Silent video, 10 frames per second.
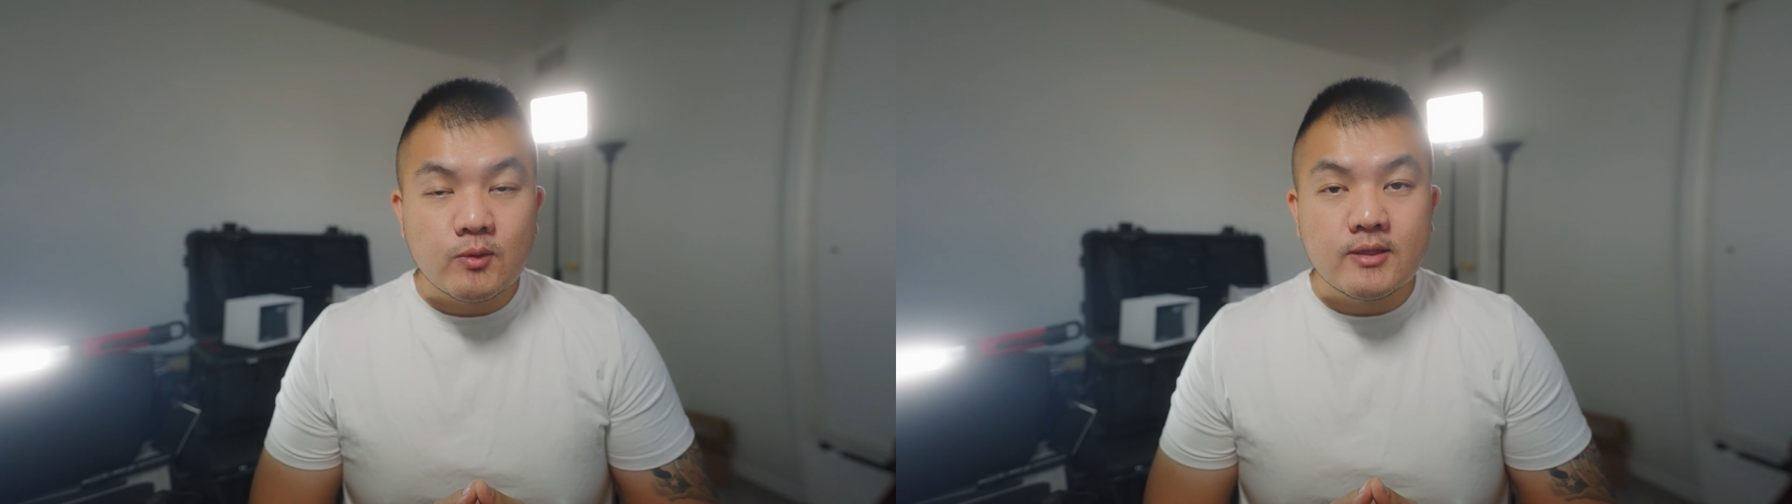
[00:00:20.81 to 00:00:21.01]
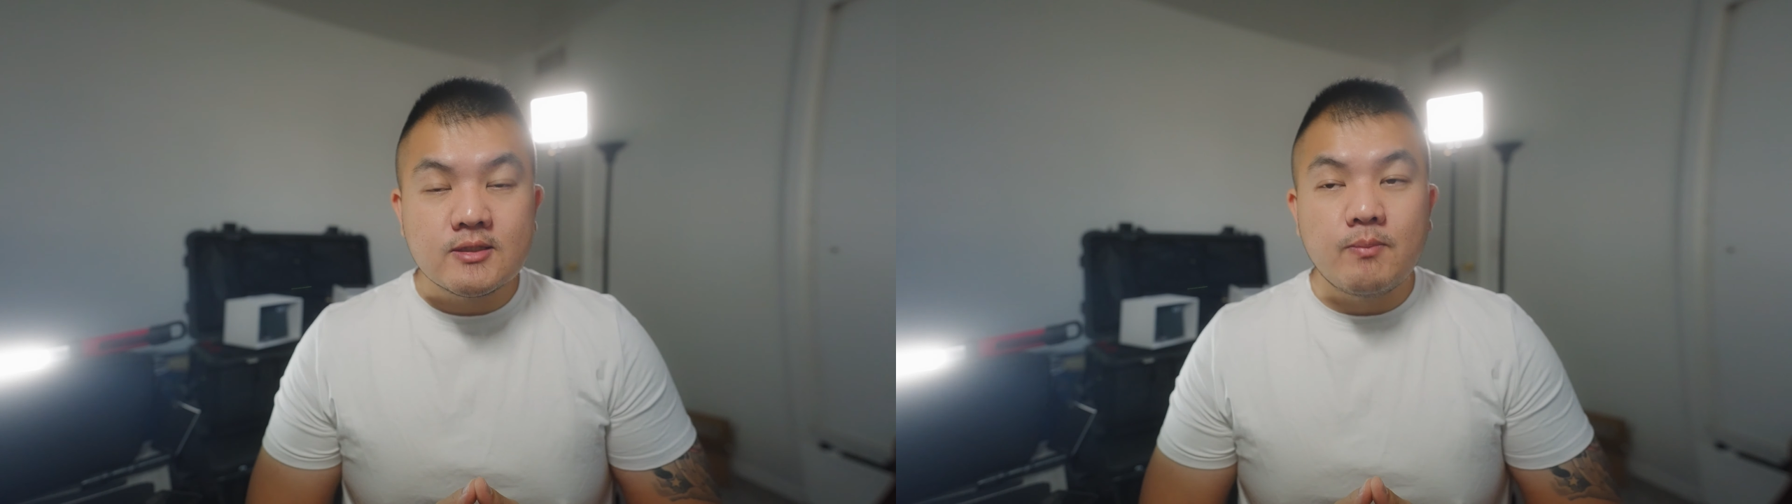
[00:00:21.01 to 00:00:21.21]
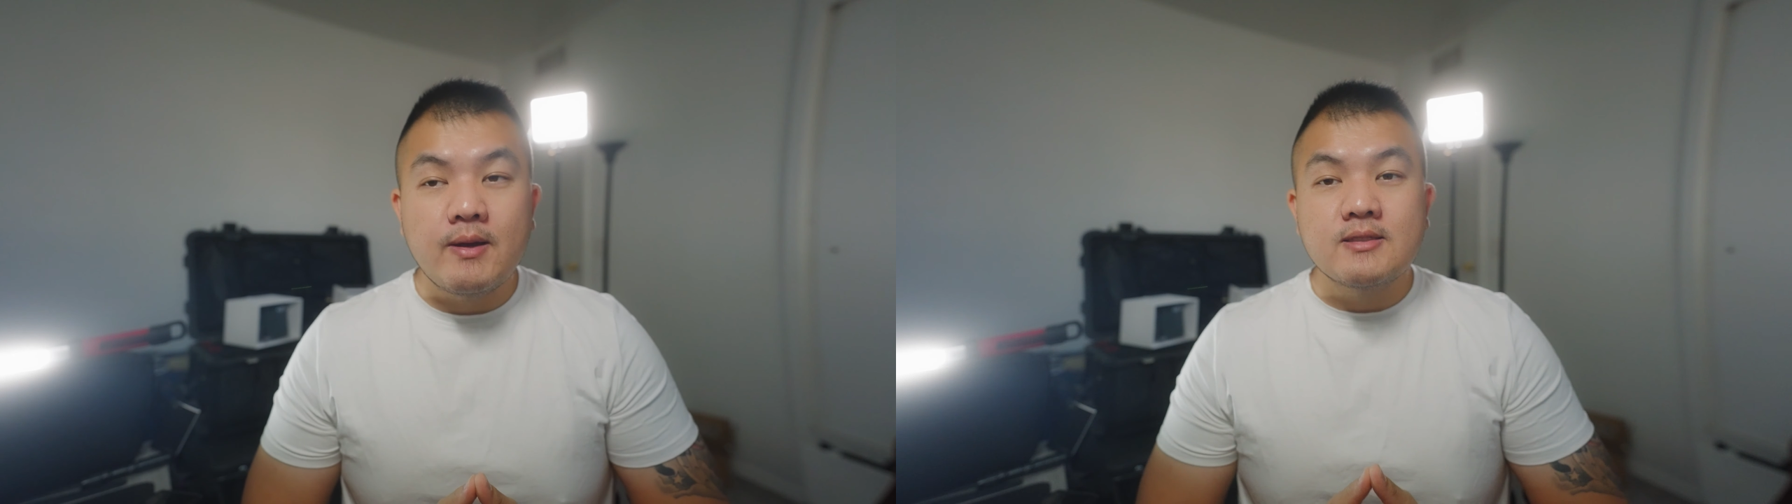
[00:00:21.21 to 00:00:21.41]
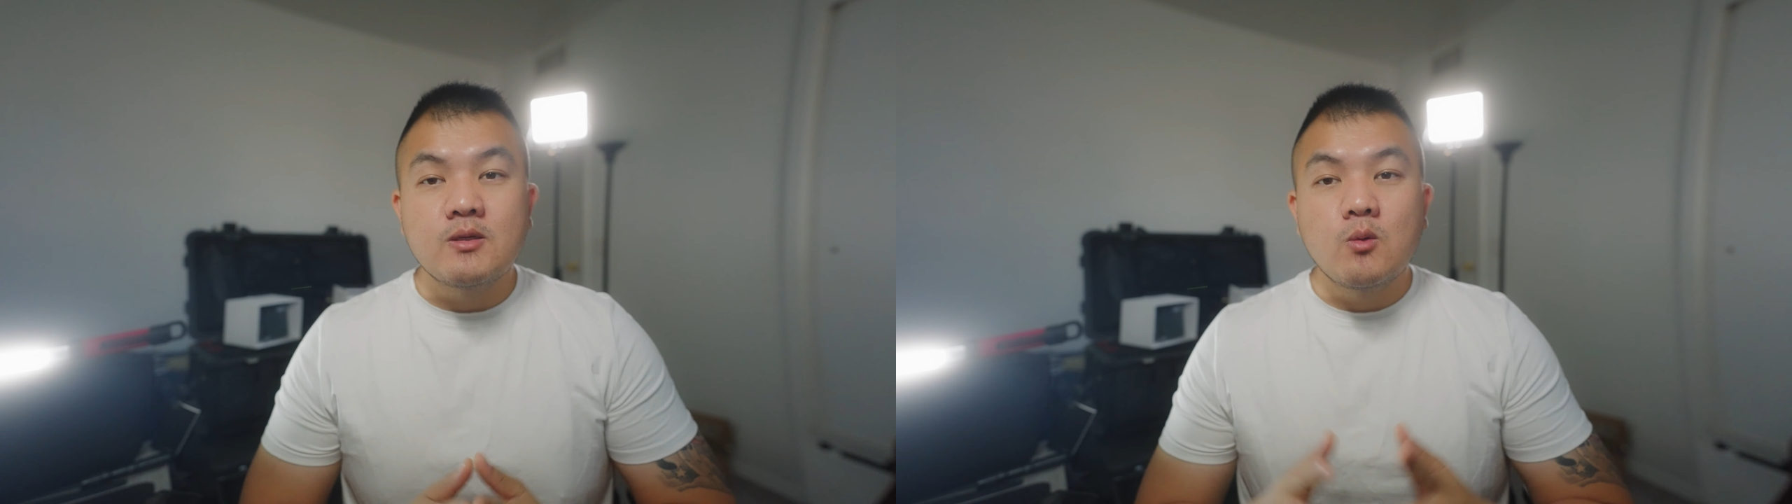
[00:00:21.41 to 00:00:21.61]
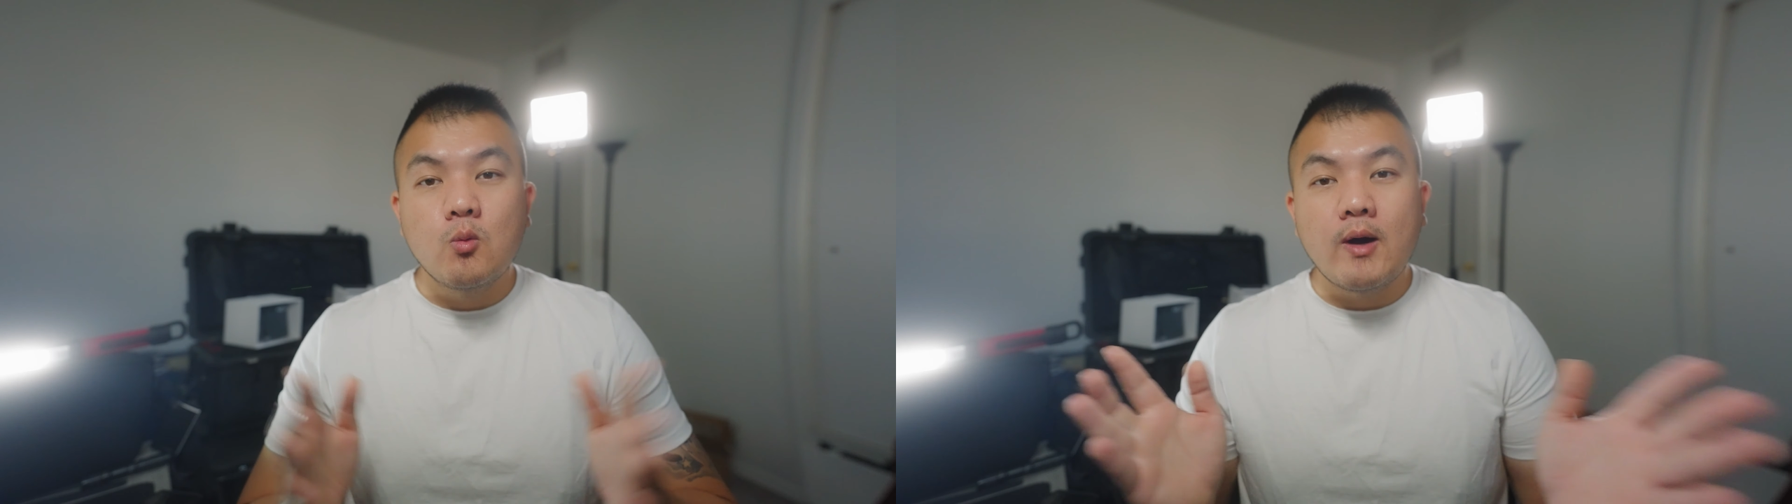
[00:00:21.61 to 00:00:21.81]
what is the best
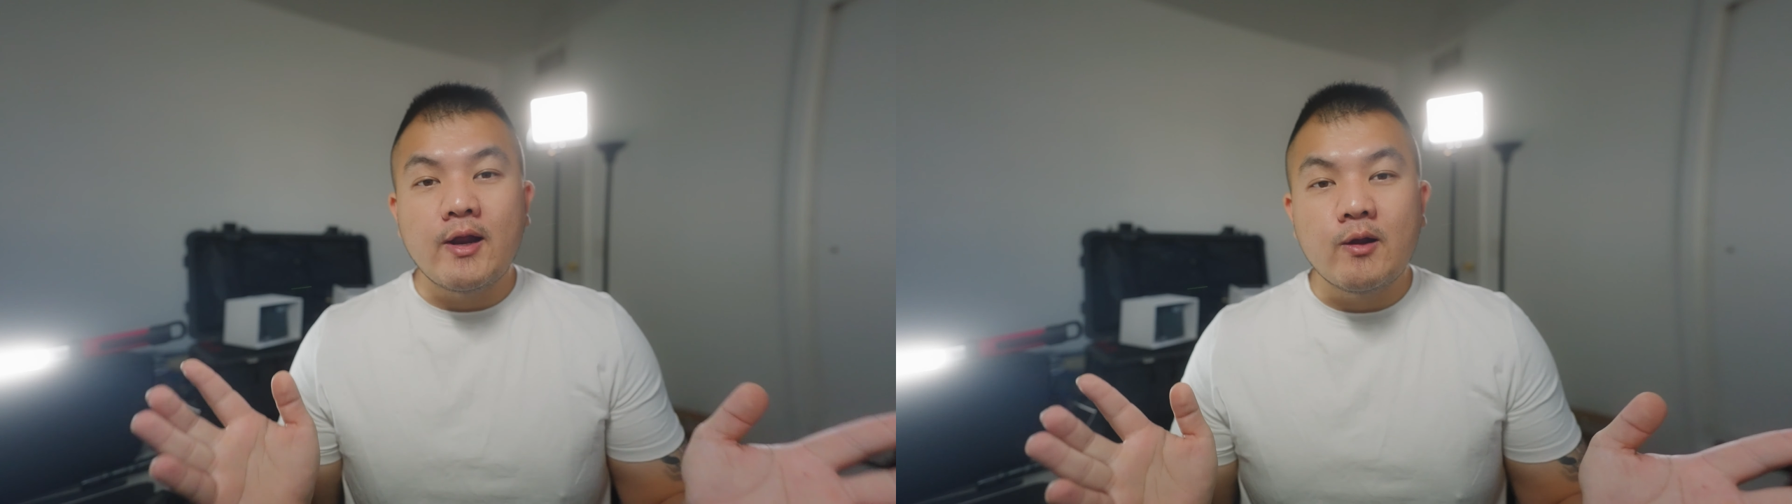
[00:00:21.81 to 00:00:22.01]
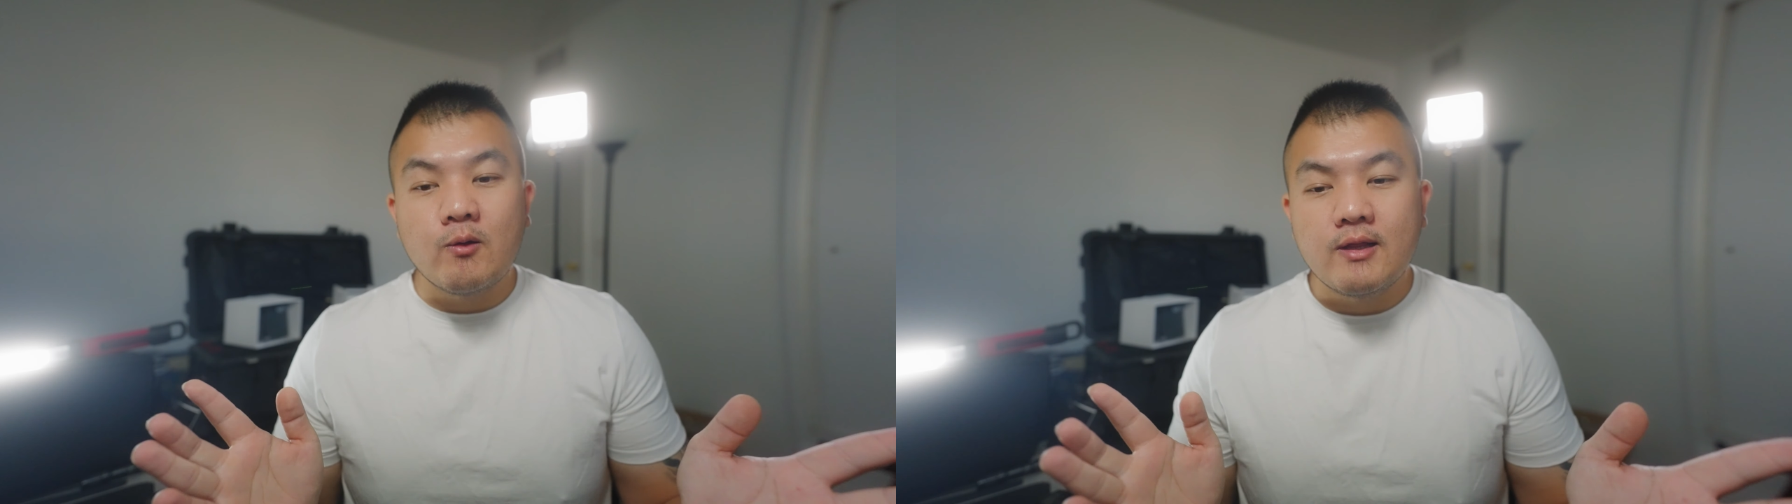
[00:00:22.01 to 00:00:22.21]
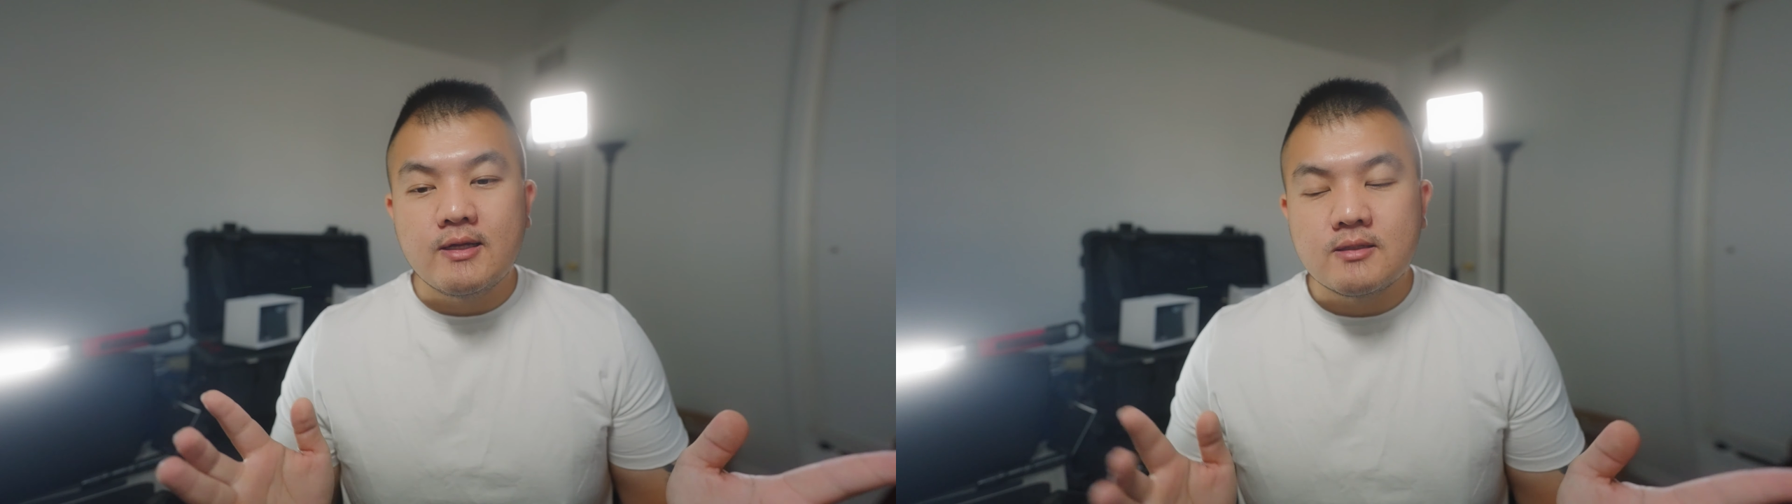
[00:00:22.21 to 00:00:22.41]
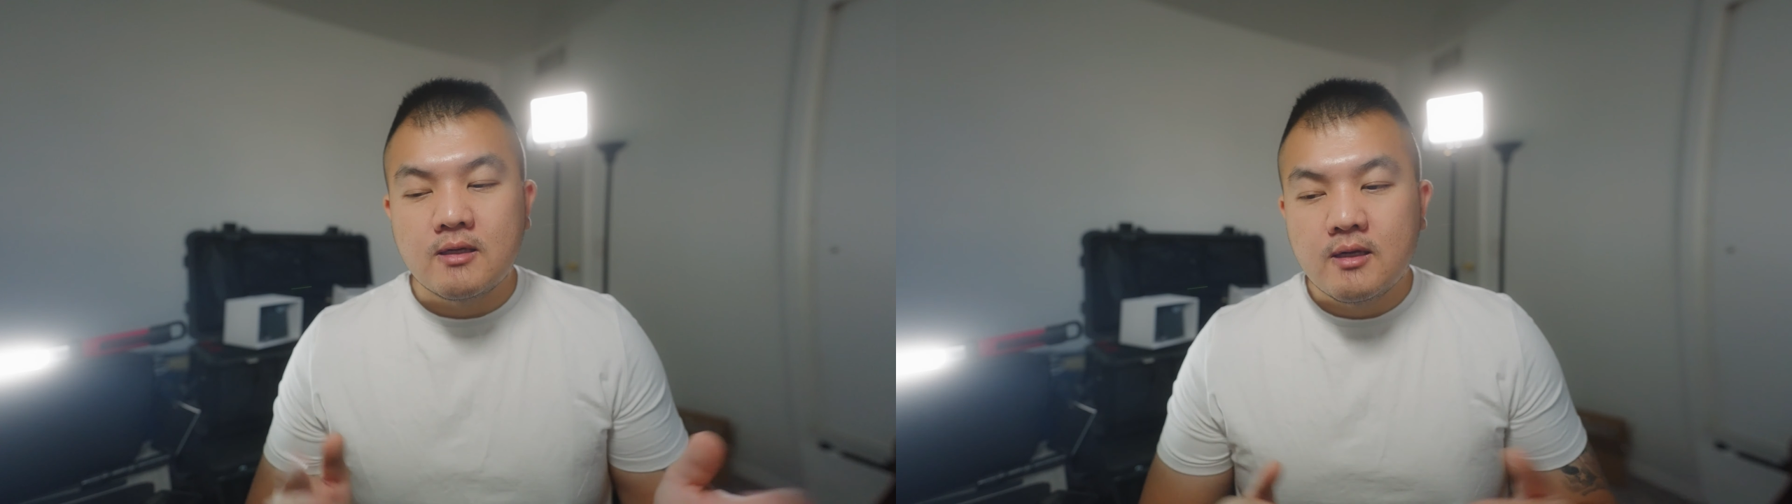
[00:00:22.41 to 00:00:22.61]
wide-angle lens.